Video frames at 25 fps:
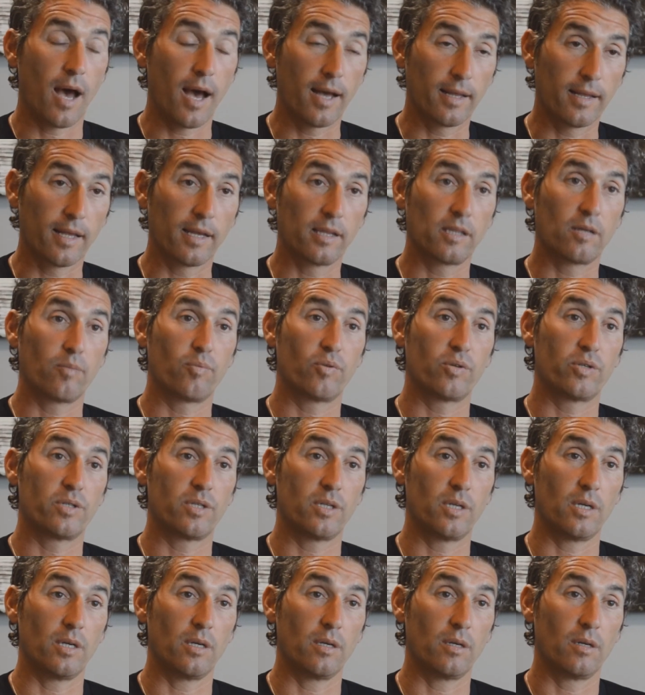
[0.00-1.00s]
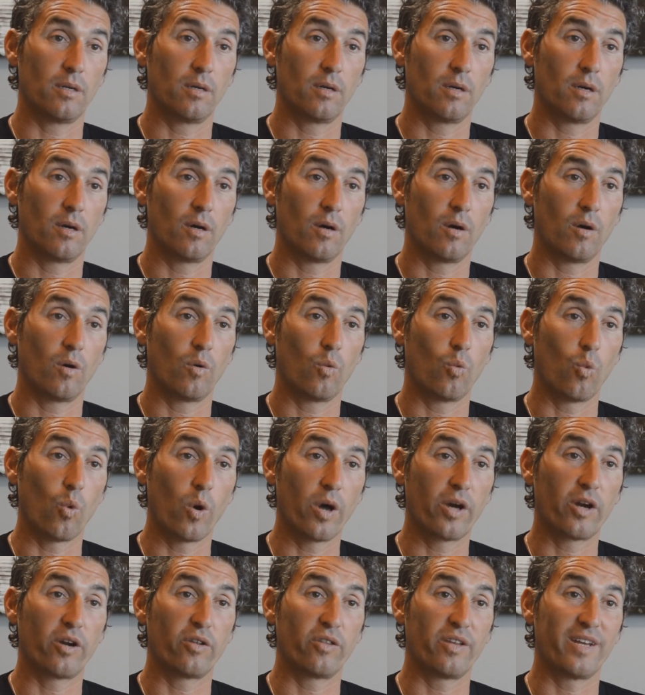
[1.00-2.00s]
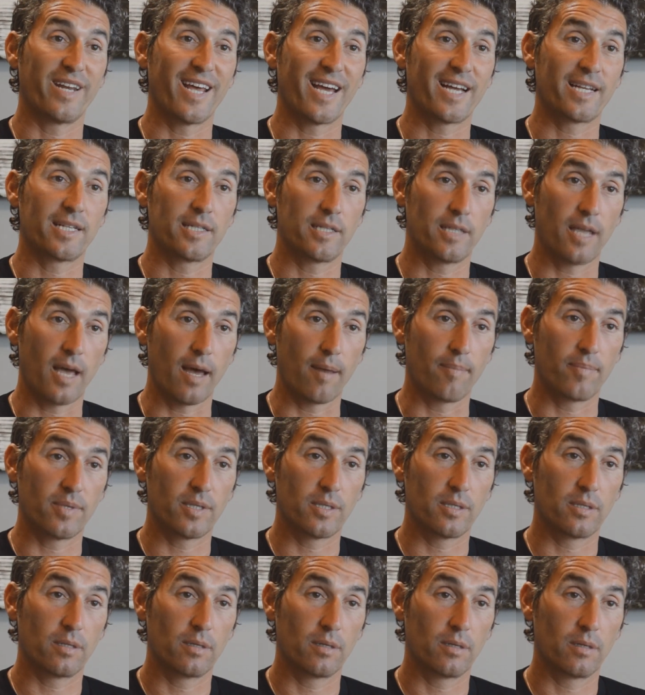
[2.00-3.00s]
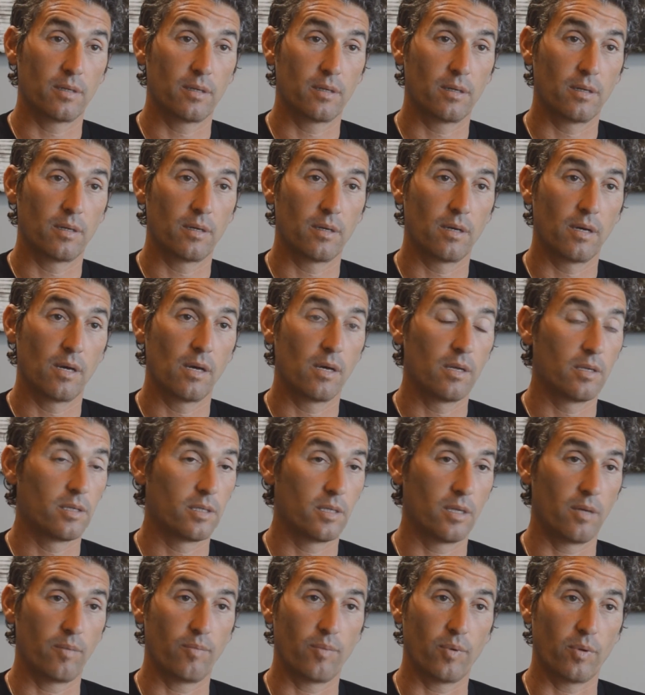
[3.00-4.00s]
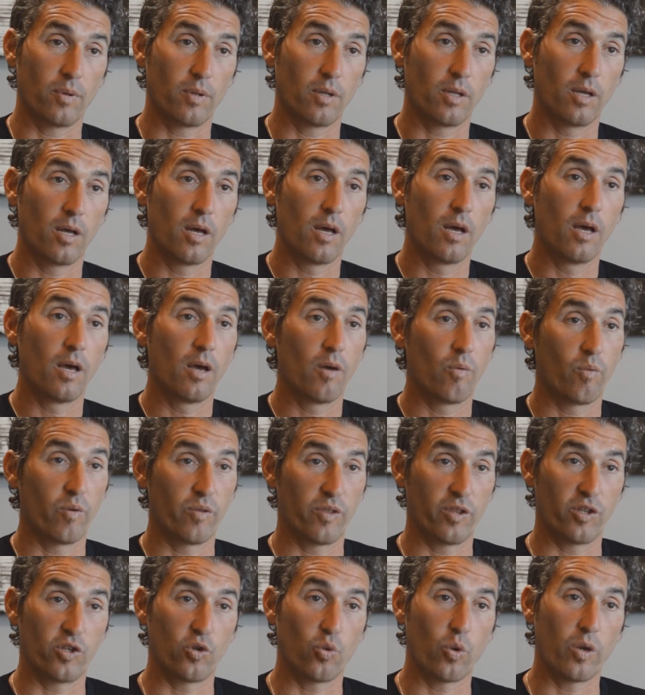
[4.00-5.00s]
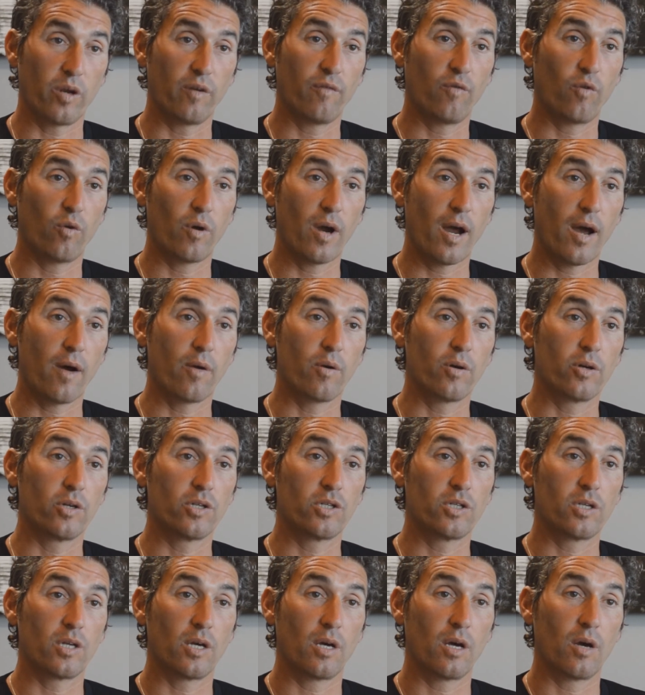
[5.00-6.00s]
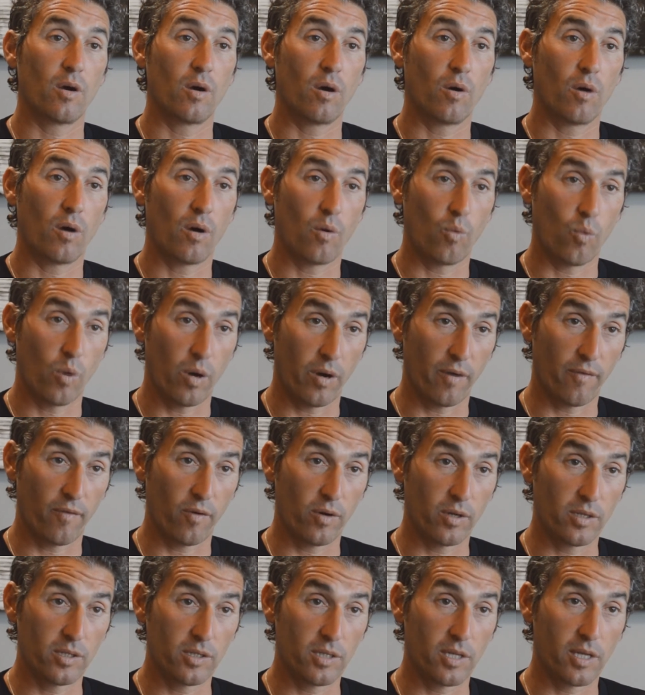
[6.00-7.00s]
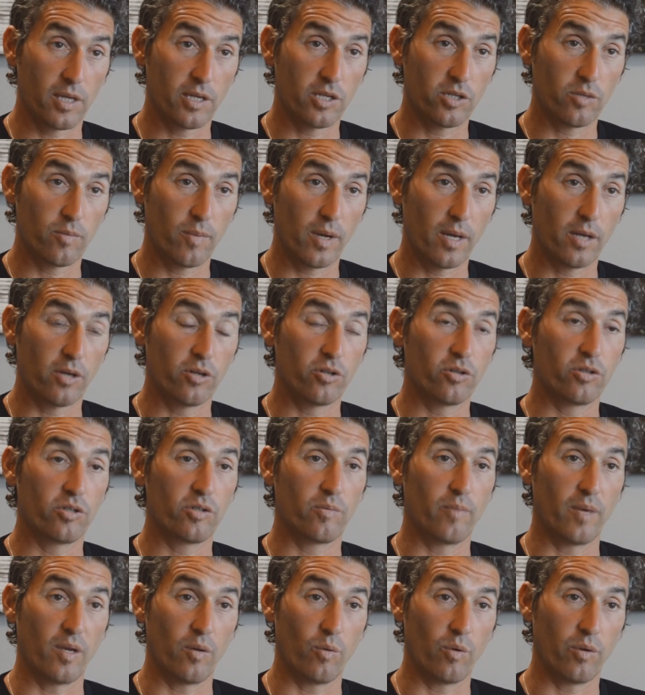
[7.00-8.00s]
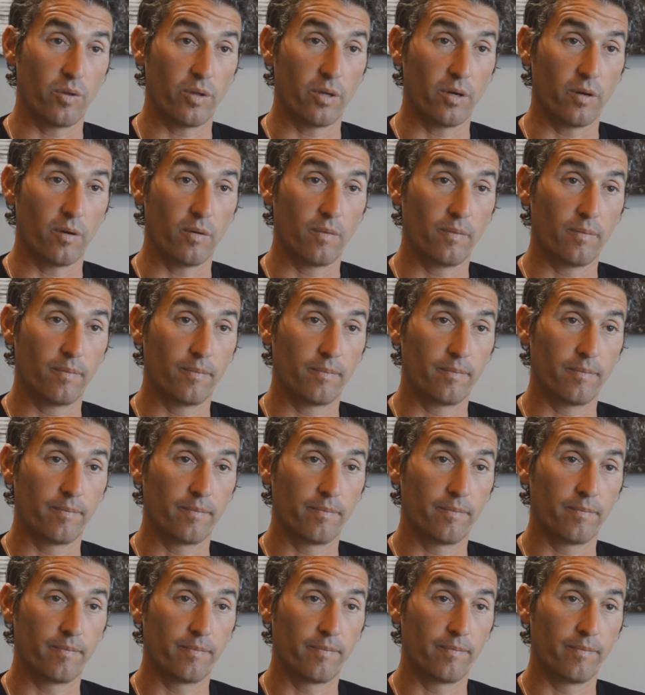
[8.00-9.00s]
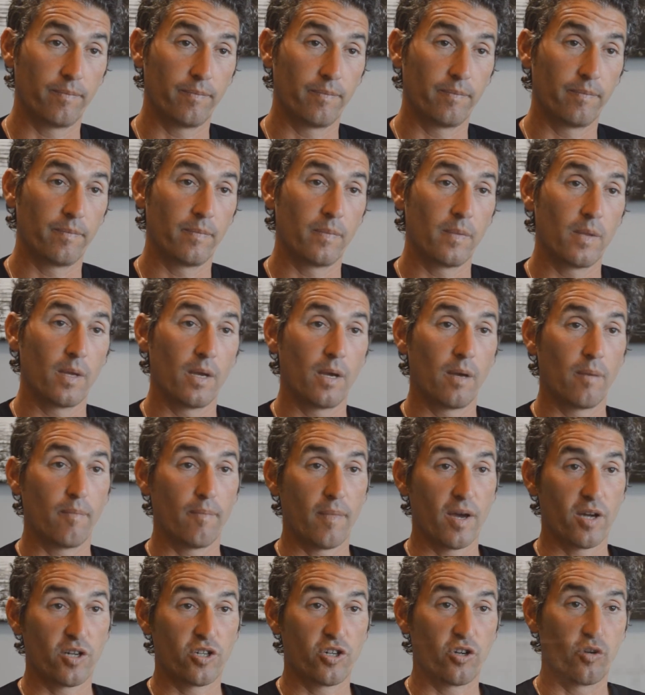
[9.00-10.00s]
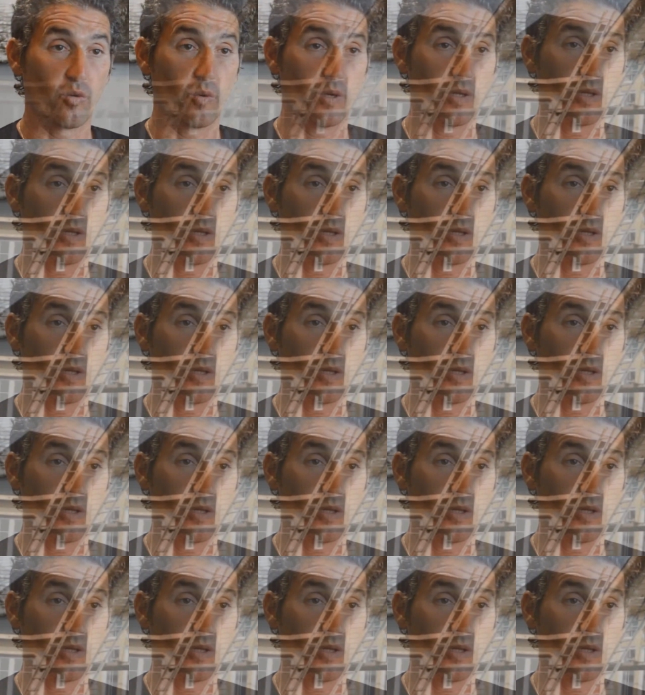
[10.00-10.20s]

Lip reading: I'd like to proceed. What are the next steps? Simple. Within 24 hours, one of our installation managers meet with you, measure your